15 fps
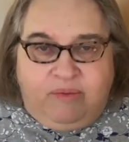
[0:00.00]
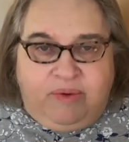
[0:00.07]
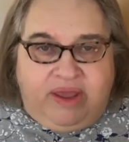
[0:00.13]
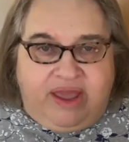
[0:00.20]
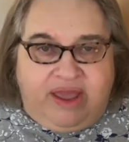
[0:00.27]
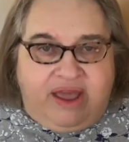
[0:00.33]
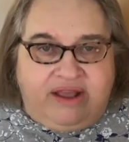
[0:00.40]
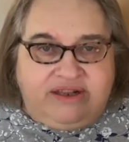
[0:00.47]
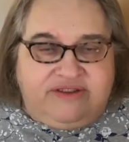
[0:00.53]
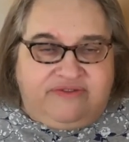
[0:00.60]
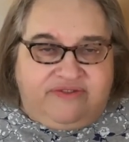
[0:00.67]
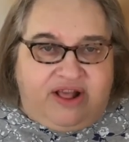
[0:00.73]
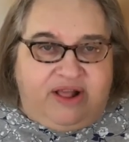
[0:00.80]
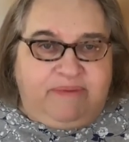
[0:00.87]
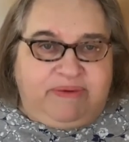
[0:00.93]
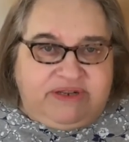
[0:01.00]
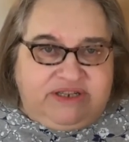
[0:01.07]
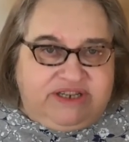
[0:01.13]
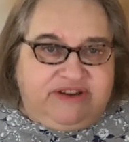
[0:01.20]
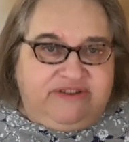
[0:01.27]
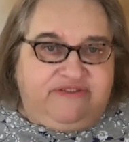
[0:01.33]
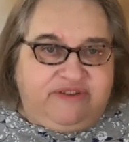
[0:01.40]
We develop a
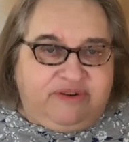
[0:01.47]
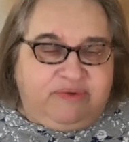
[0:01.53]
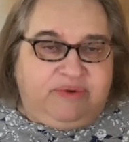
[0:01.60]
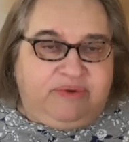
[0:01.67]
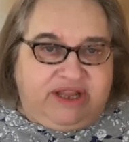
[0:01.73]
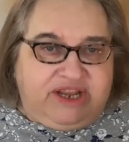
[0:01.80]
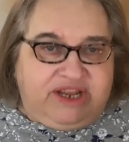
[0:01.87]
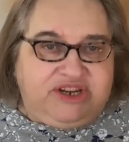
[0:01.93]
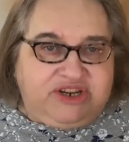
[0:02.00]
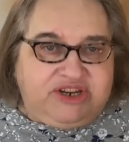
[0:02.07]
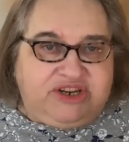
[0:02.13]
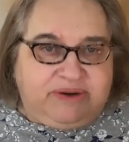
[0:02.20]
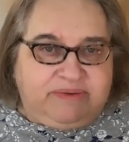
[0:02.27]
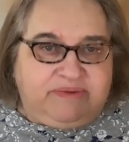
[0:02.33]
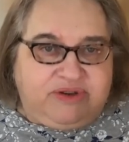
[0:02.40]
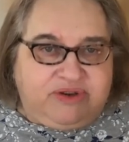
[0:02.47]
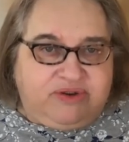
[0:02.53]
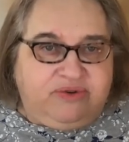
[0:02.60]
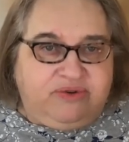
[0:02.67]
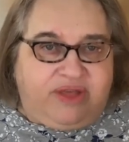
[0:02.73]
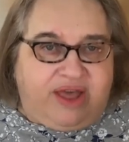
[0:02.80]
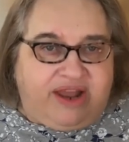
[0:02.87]
different relationship
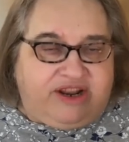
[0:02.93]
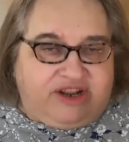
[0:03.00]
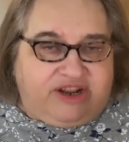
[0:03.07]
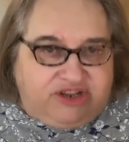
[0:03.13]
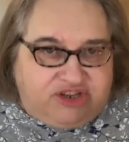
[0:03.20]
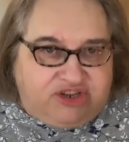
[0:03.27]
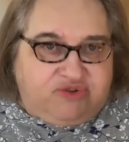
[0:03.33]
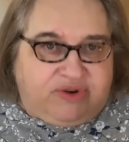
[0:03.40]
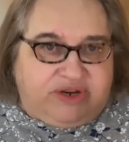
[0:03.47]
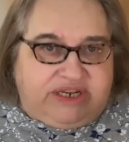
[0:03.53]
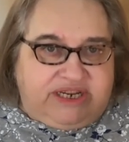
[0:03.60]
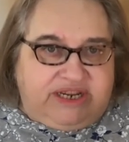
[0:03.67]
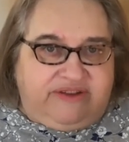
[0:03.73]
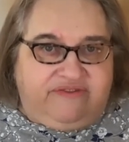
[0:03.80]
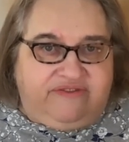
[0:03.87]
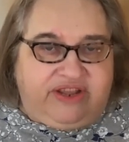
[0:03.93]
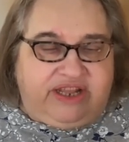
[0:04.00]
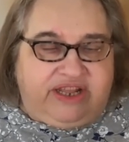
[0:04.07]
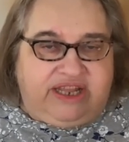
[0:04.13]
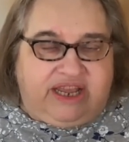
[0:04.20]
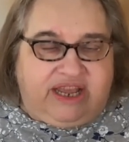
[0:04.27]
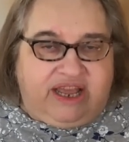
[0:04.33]
to that constricting
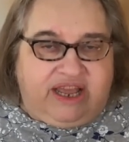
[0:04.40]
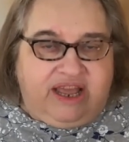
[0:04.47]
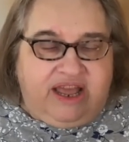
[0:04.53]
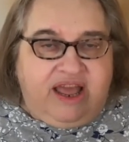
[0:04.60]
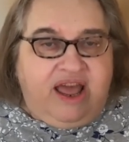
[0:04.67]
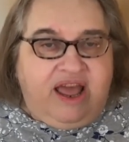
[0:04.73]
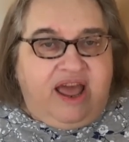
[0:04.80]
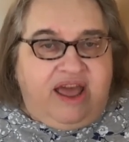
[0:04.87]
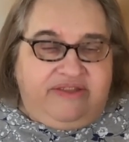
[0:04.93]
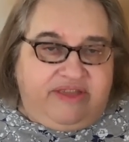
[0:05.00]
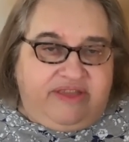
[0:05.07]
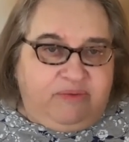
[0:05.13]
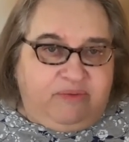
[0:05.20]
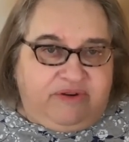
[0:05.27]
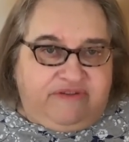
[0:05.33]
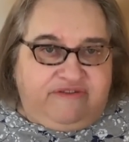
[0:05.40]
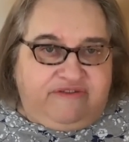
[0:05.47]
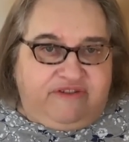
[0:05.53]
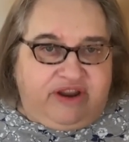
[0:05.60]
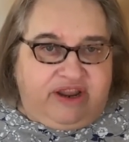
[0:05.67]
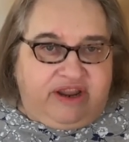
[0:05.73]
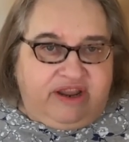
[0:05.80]
feeling, and then we're
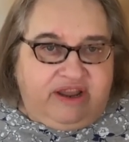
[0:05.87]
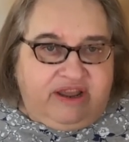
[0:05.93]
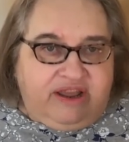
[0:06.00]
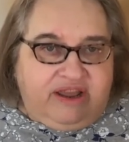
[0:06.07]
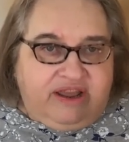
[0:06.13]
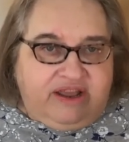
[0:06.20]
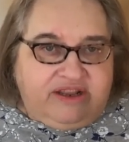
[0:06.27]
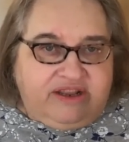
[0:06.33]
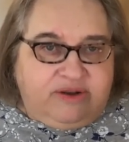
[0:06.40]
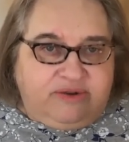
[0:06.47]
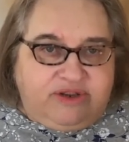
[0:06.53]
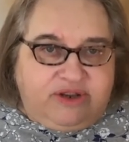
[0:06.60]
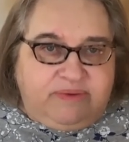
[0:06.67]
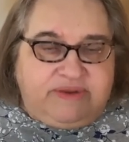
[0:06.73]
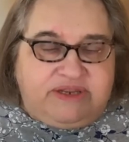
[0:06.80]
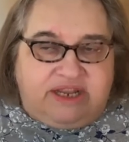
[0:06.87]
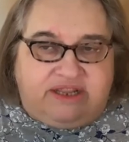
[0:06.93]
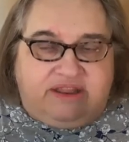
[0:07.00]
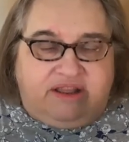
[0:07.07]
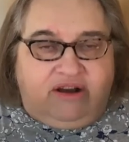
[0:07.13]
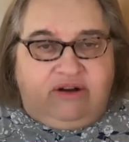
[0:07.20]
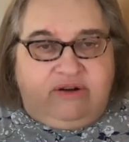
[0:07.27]
free. So it's almost
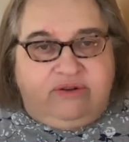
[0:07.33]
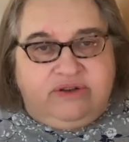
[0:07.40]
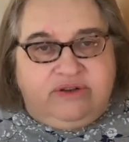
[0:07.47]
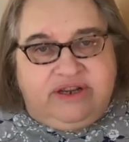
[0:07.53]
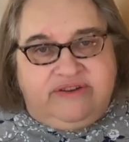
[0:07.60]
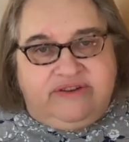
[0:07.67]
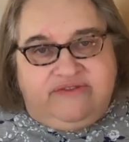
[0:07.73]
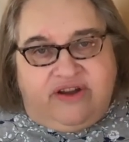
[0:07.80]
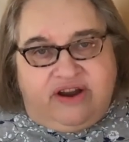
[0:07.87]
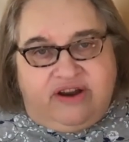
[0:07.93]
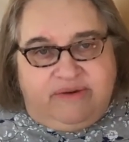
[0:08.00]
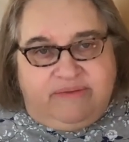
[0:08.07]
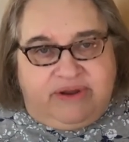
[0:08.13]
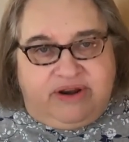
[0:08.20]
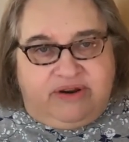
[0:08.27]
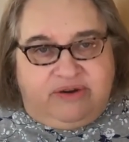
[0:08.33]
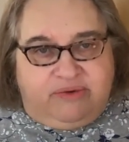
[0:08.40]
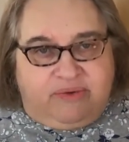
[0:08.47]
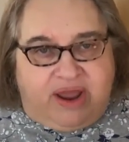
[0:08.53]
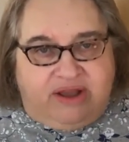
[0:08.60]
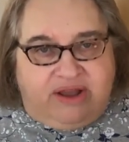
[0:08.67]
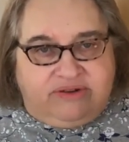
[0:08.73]
like the holding environment
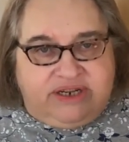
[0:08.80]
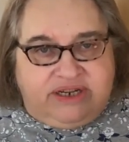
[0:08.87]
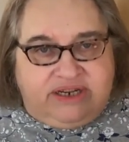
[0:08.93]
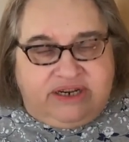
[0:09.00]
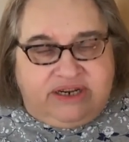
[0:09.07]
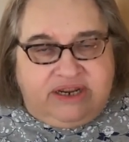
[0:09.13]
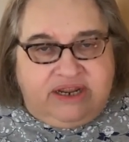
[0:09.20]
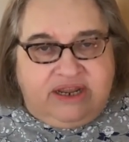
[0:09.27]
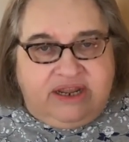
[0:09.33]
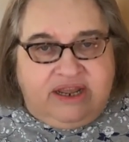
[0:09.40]
around it